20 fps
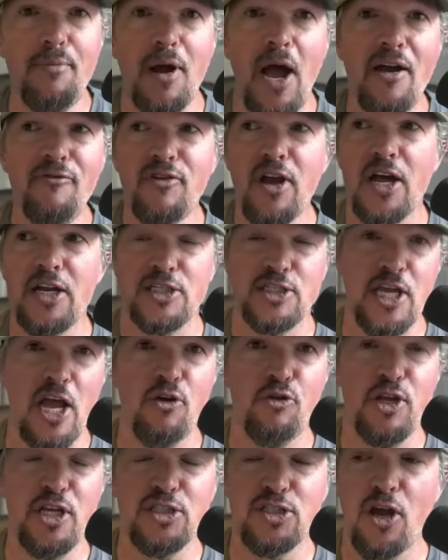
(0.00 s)
have got a
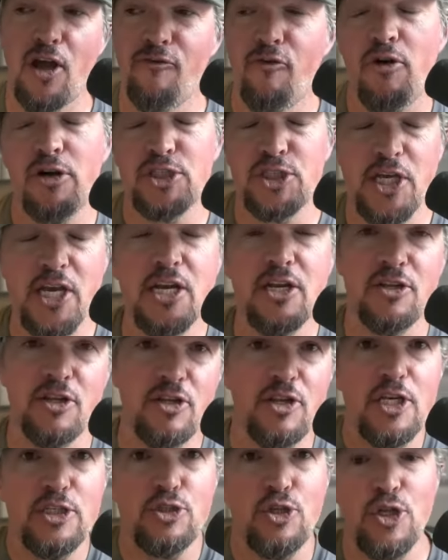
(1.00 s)
southeast softwash skid and
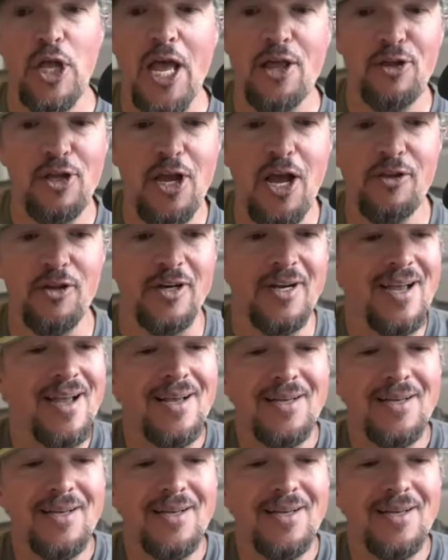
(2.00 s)
this and that and the other